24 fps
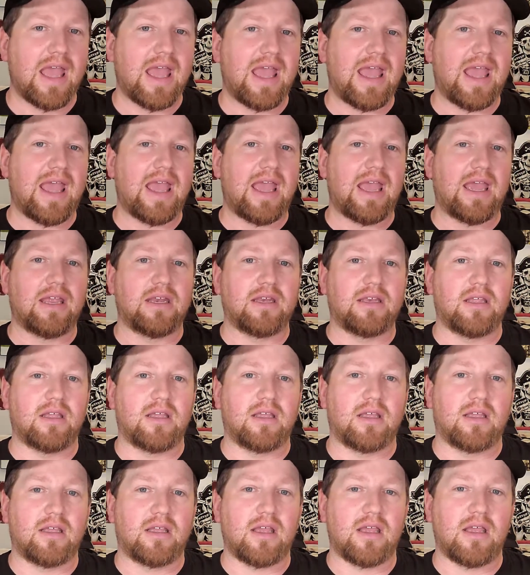
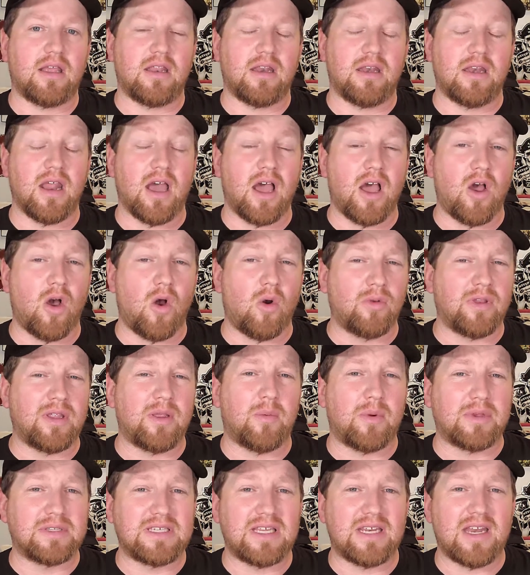And not only
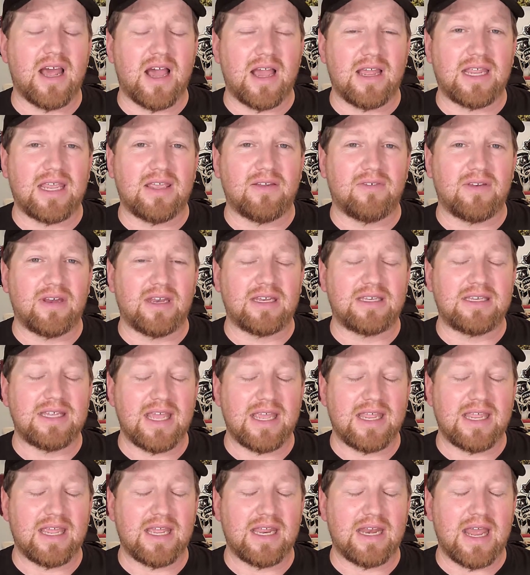was he not given a
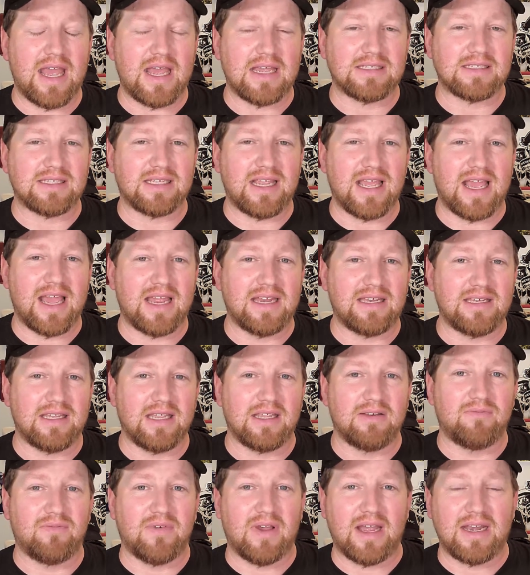ticket, as the guy
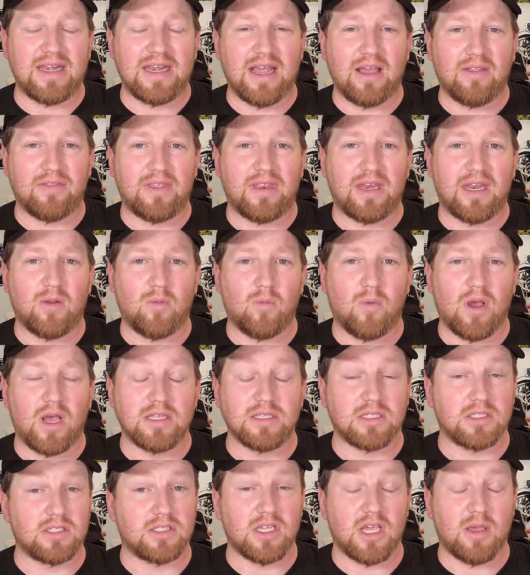did find out that it
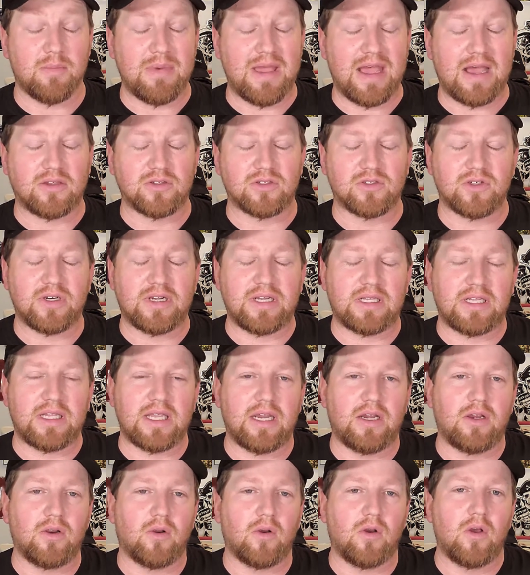was somehow street
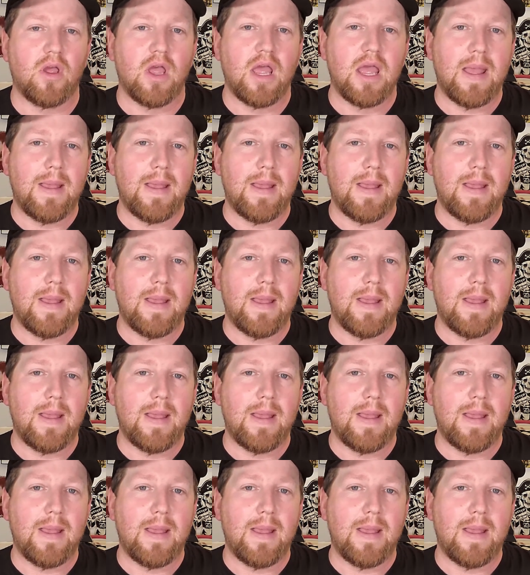legal,